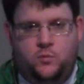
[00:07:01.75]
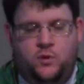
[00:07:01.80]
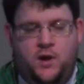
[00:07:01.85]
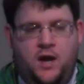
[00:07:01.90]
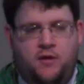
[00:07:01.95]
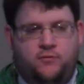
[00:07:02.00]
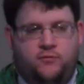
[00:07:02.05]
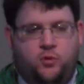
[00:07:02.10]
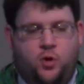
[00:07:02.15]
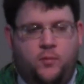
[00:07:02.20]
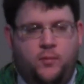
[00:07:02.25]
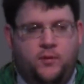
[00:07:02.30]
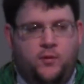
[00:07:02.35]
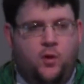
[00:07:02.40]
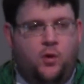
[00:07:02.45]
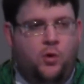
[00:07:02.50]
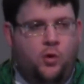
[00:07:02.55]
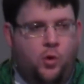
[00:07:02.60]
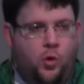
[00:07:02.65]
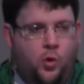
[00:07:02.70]
We're not forming
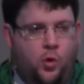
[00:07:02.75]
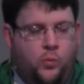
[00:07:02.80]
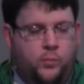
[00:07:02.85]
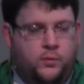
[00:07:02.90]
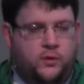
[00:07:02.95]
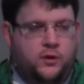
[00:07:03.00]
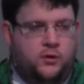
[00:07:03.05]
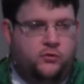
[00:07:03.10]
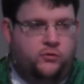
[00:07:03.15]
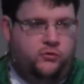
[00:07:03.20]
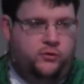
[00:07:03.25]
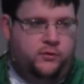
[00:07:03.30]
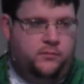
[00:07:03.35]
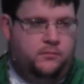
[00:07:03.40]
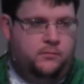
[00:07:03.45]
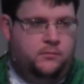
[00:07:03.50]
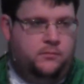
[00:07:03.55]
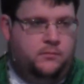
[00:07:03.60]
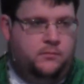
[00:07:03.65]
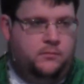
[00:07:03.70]
the whole person.
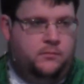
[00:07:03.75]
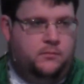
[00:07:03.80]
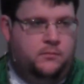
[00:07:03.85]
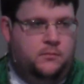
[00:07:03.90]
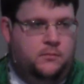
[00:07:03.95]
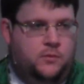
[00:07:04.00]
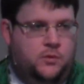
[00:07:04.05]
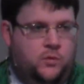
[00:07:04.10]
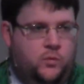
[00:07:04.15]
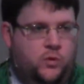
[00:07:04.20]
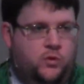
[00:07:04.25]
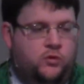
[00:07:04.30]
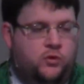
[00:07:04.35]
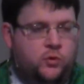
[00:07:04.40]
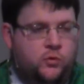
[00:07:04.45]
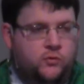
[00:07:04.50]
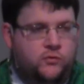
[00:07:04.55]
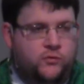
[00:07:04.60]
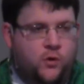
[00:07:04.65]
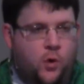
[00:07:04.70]
We're
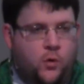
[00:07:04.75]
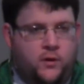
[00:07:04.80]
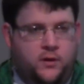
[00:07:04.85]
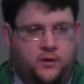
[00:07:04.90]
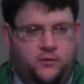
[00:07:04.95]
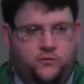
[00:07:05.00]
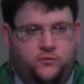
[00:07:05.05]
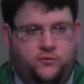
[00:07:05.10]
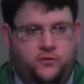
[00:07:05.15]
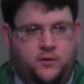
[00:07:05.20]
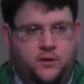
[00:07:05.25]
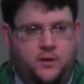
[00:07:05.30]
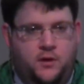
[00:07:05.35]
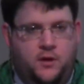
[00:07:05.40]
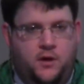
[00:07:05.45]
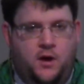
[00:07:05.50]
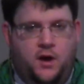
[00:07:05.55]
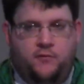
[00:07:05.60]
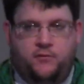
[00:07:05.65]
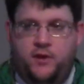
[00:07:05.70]
too focused
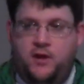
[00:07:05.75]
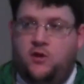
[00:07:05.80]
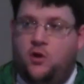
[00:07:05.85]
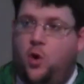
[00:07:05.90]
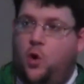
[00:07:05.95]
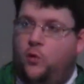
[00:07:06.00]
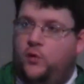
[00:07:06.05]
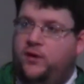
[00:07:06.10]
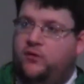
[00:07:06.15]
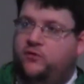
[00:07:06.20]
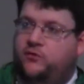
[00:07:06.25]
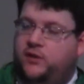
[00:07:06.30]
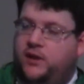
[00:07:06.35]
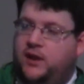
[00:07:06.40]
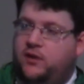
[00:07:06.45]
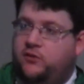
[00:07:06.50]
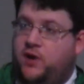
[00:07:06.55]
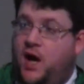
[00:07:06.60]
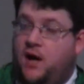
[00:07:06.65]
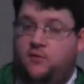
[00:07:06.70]
on if they know these
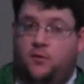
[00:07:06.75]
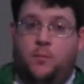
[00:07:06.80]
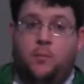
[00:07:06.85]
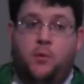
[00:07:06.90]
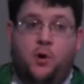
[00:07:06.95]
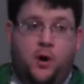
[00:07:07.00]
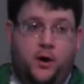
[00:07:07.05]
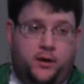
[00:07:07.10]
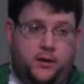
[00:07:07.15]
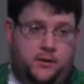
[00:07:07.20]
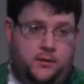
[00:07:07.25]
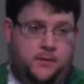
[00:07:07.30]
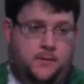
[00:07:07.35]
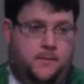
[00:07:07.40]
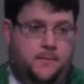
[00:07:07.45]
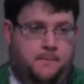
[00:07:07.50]
things out of a book.